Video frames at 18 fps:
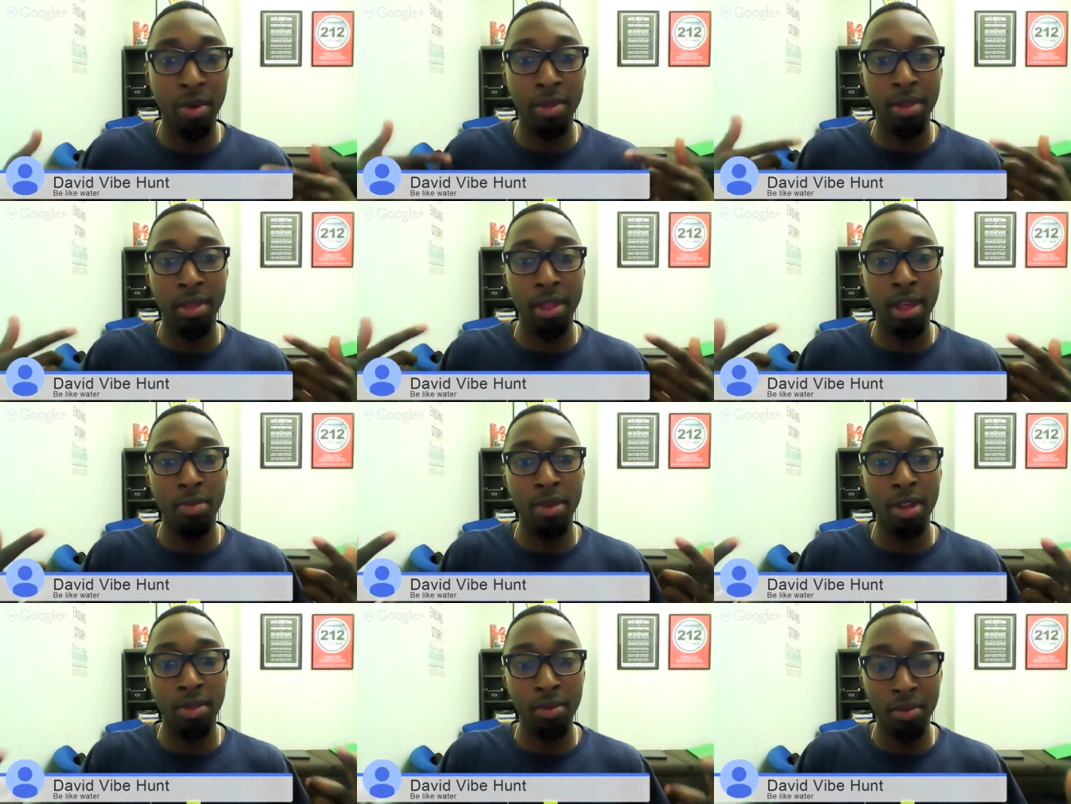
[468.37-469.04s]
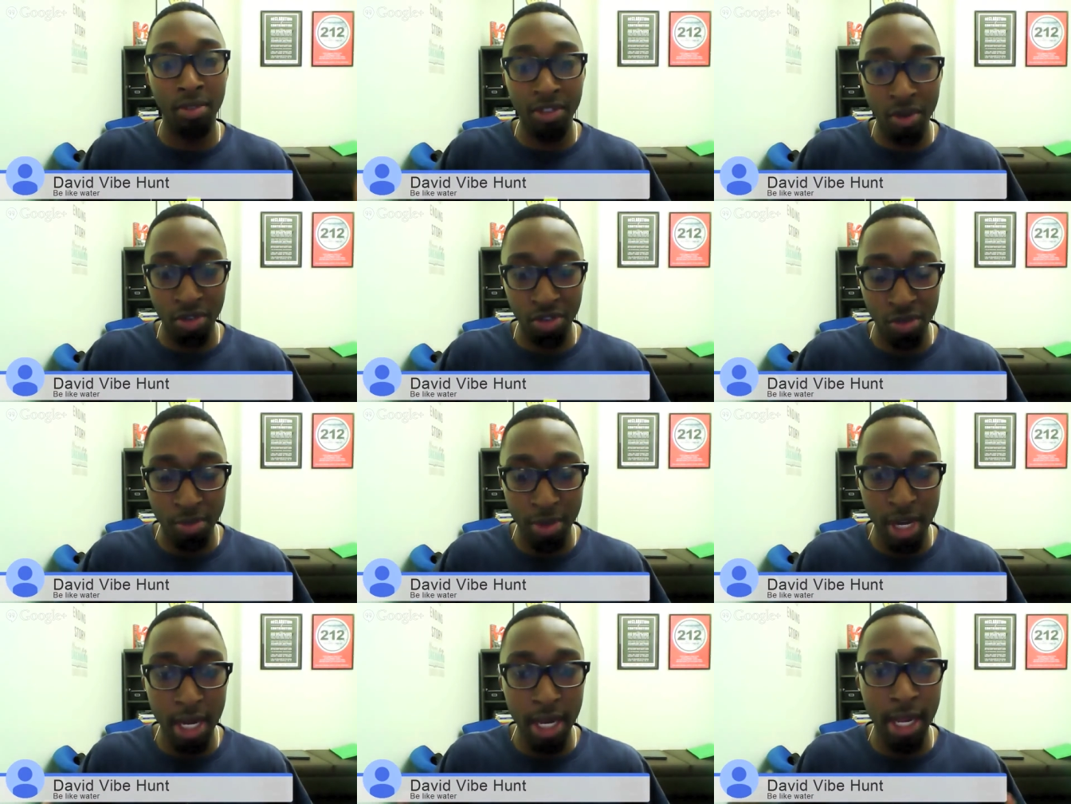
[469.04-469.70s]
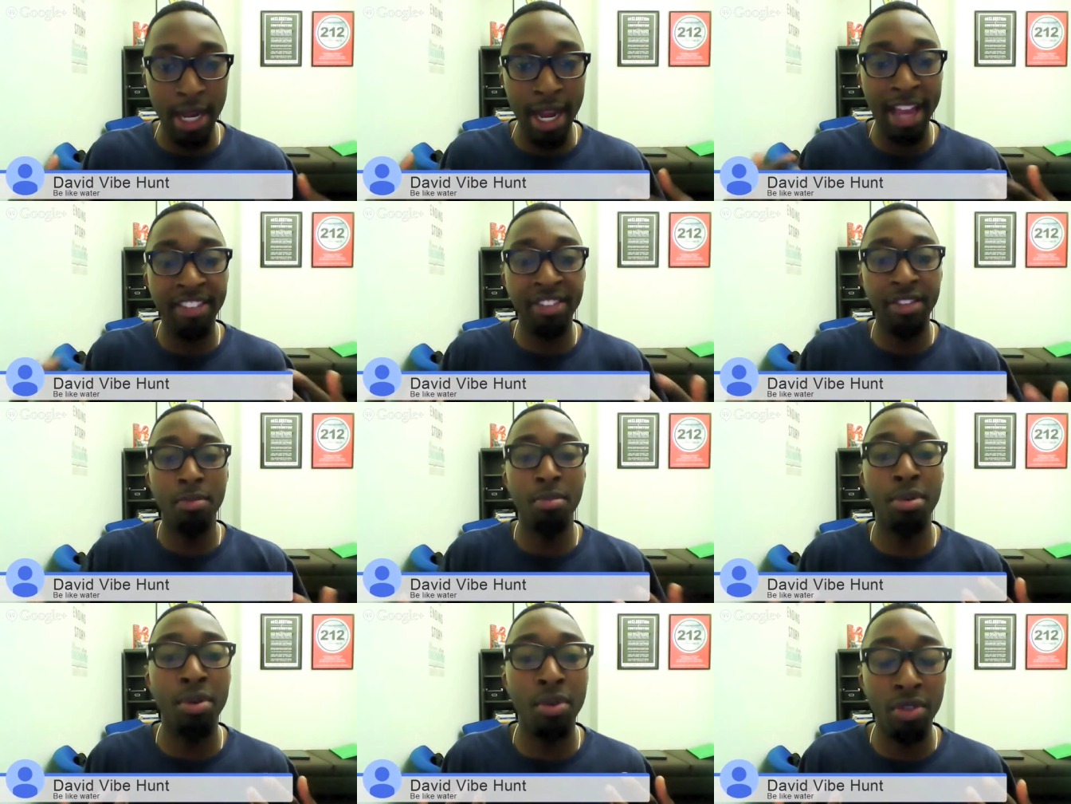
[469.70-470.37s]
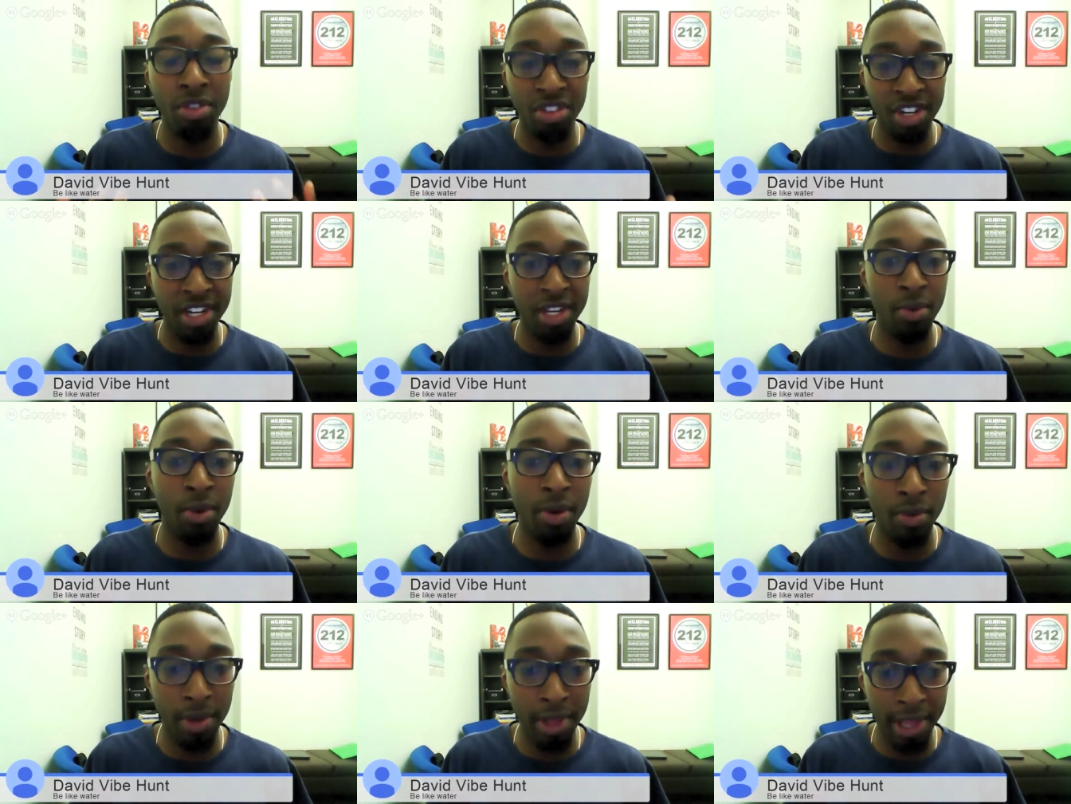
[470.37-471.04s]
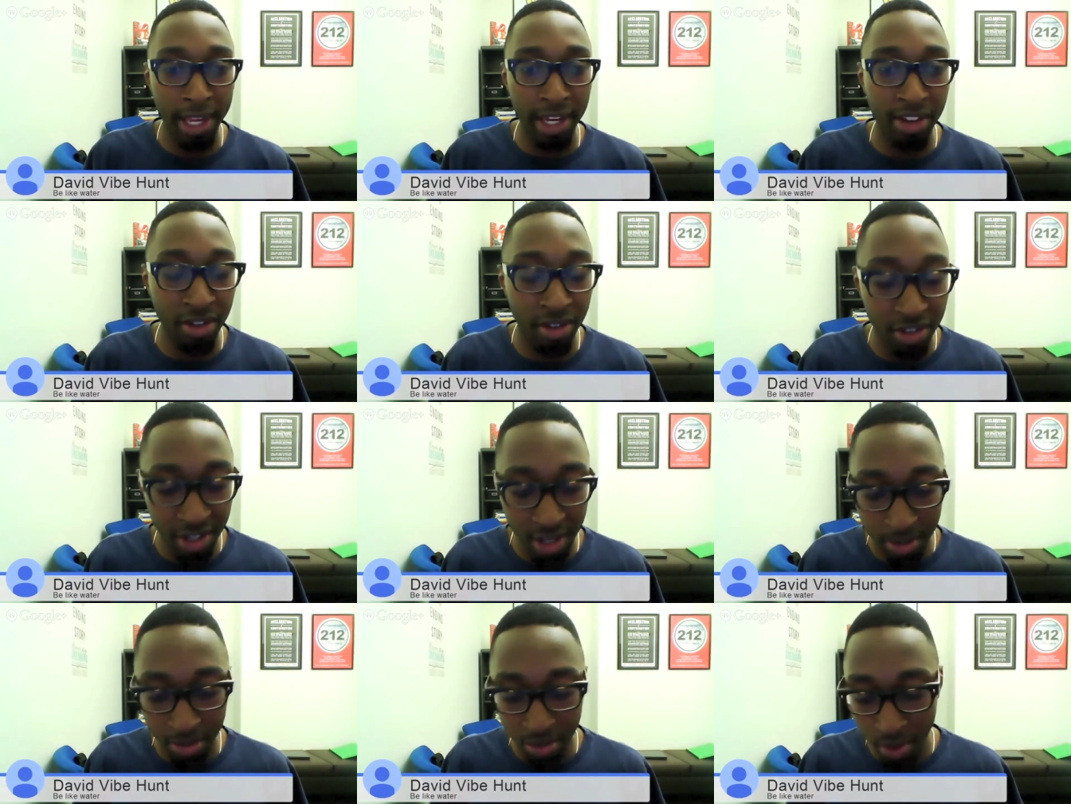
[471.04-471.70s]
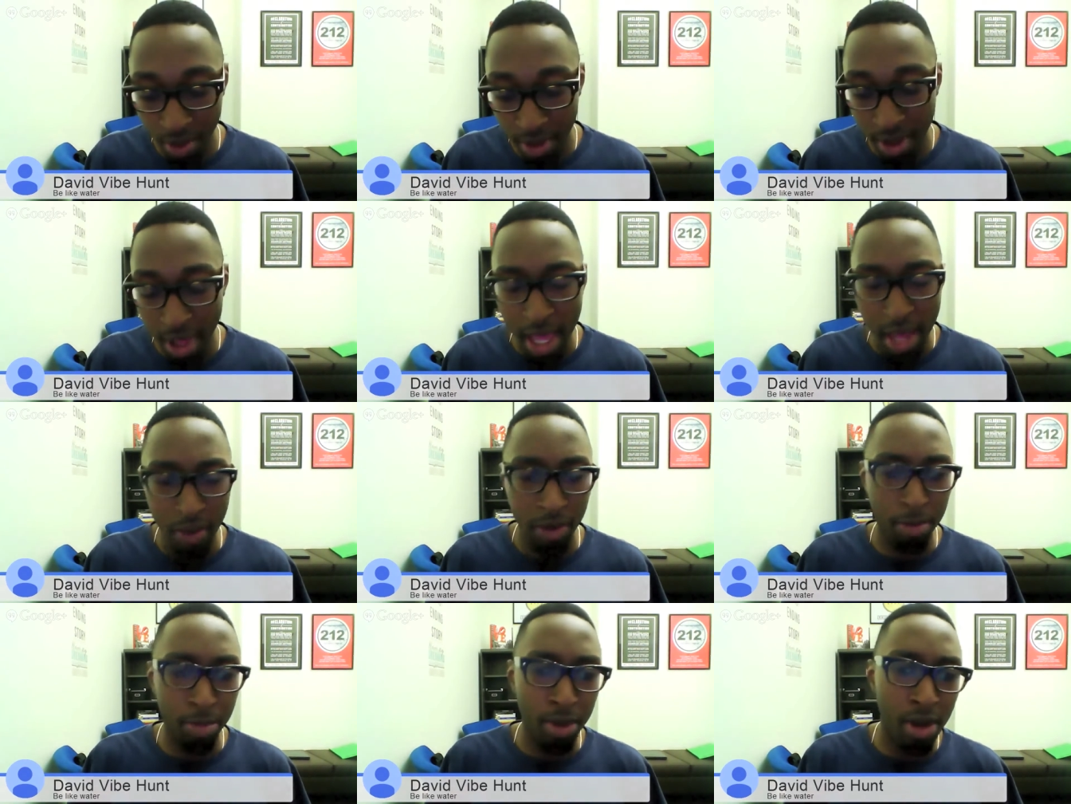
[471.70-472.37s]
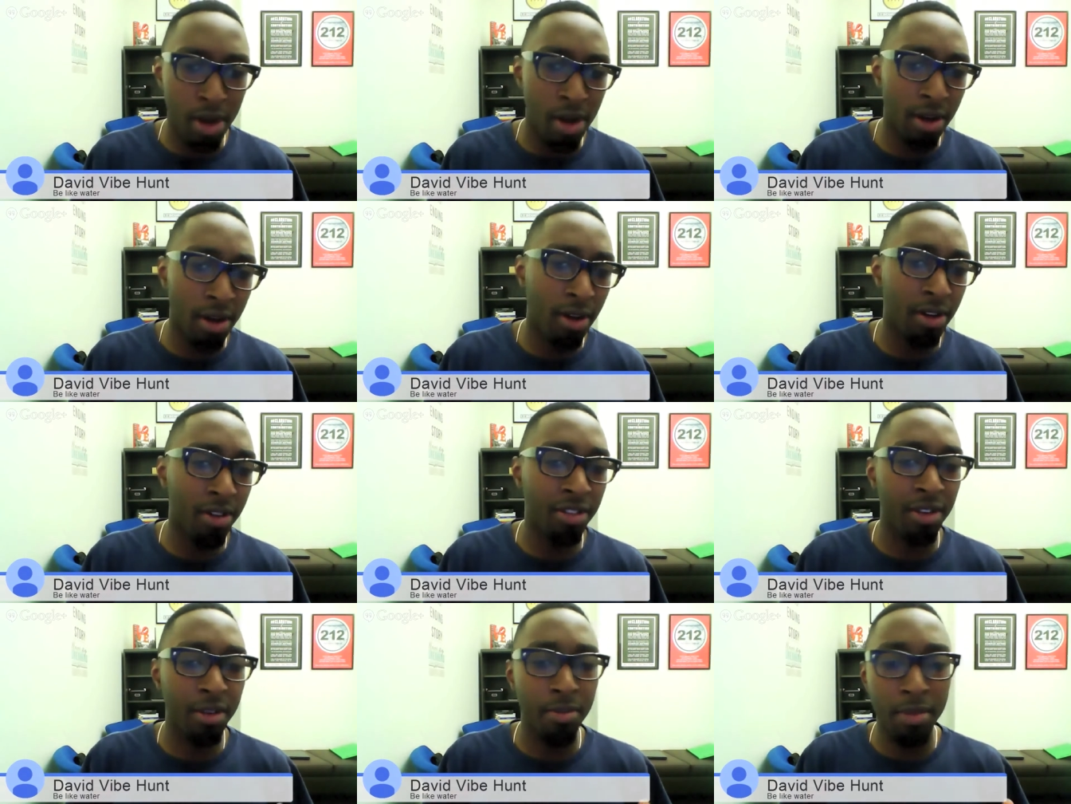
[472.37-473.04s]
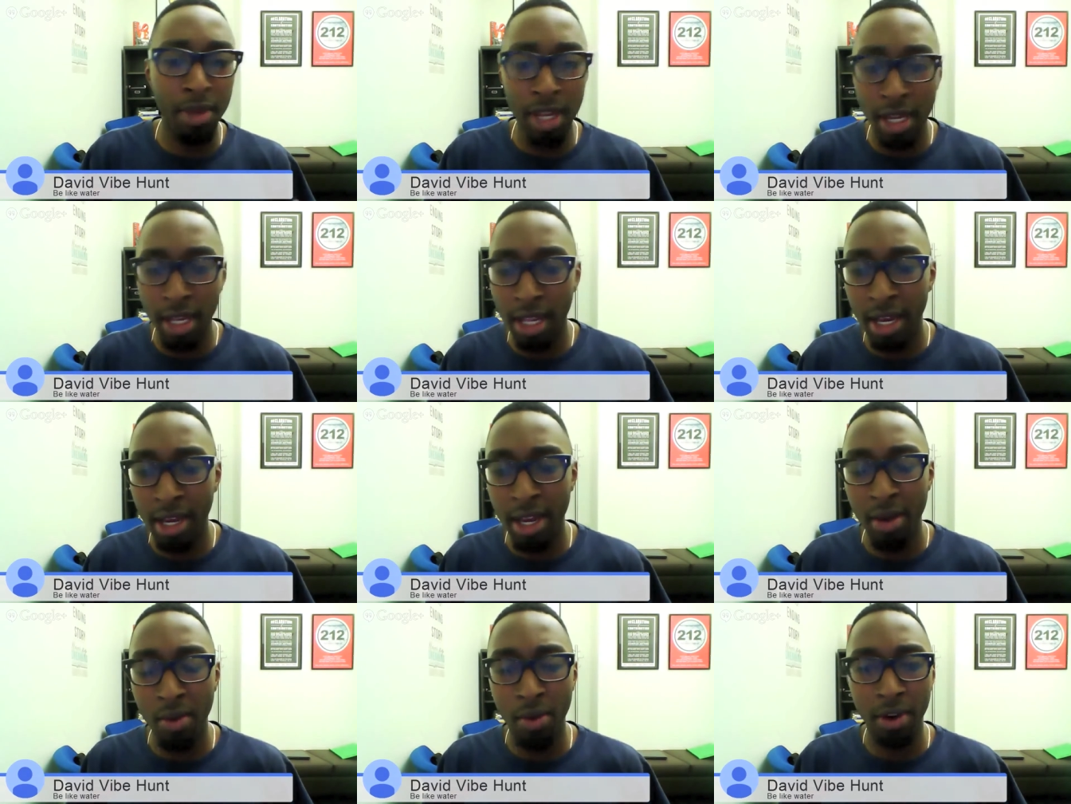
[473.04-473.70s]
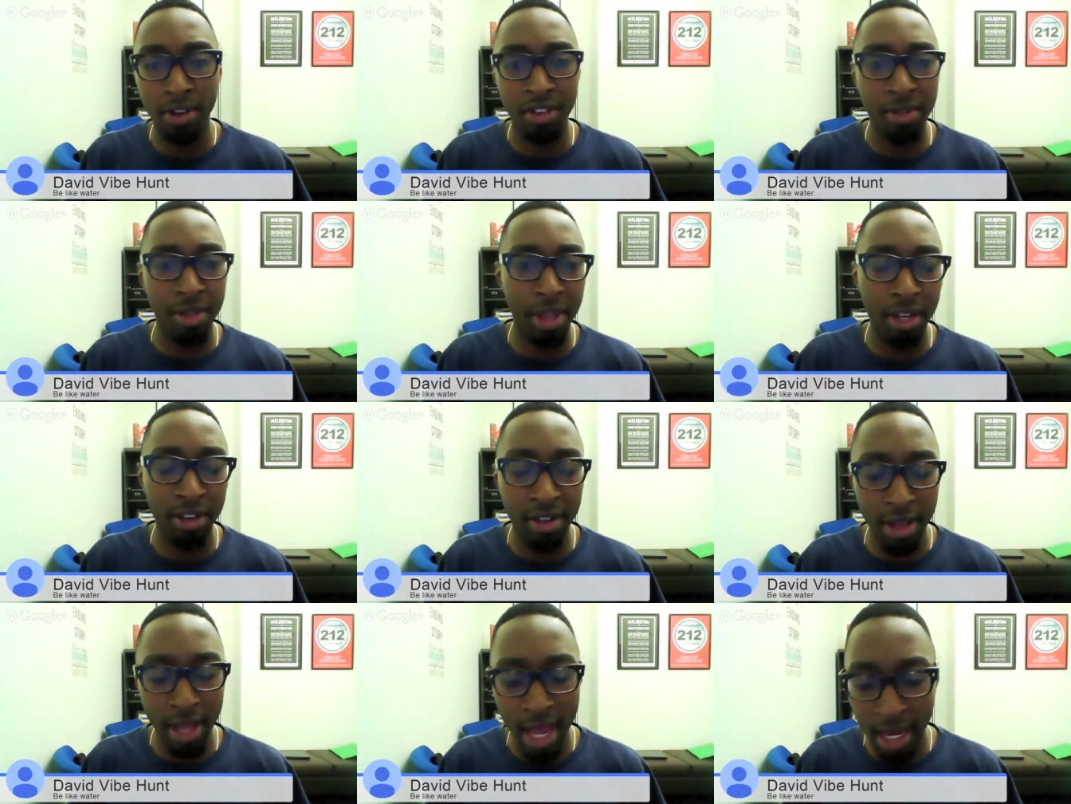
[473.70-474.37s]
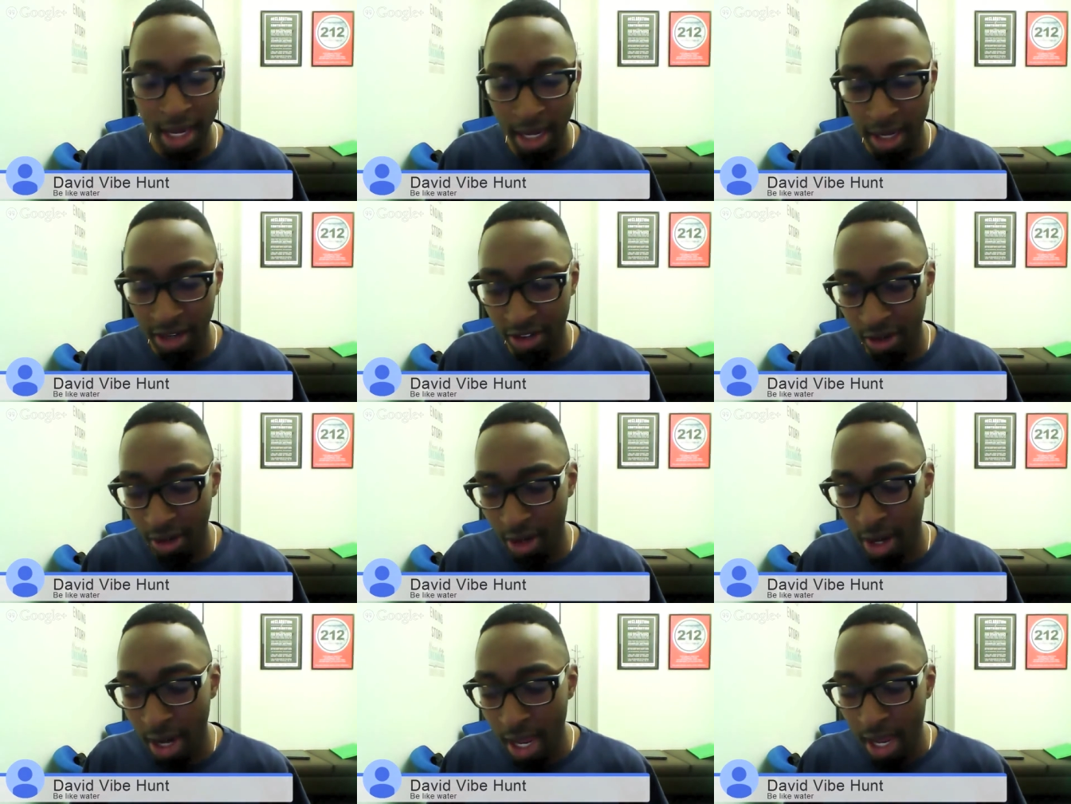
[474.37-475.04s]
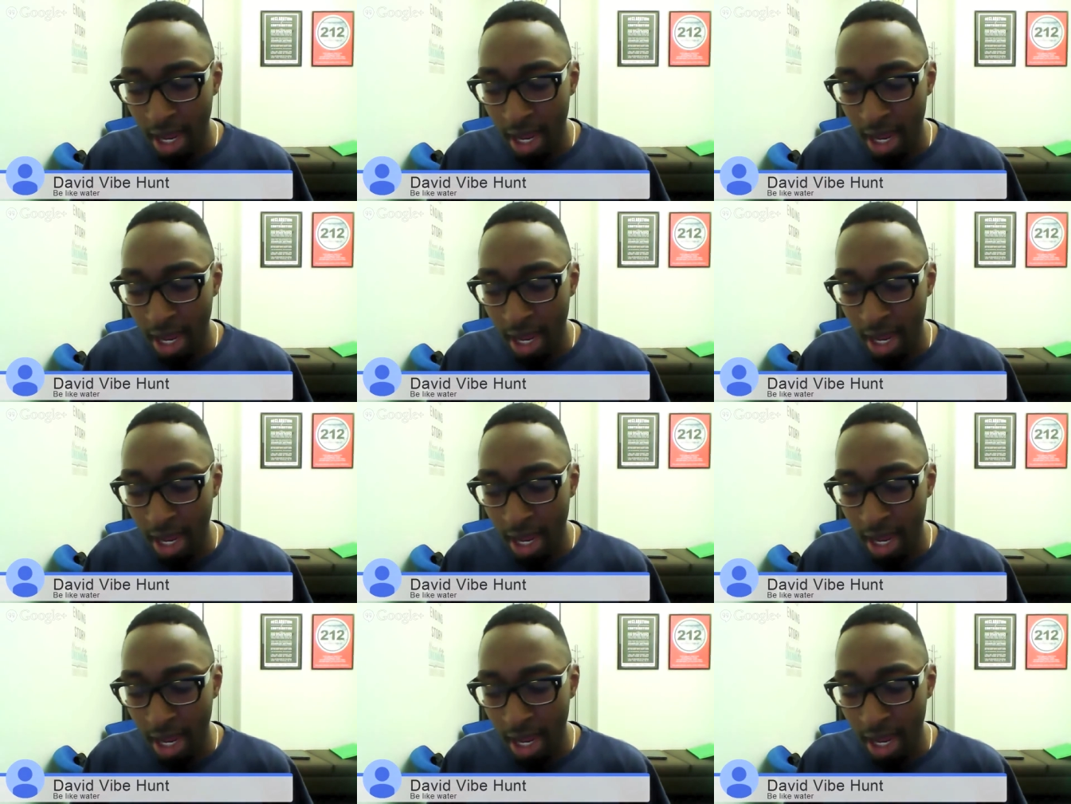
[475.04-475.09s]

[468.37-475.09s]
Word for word: whether they be through social media, and actually build genuine relationships with with bloggers and media networks and things of that nature,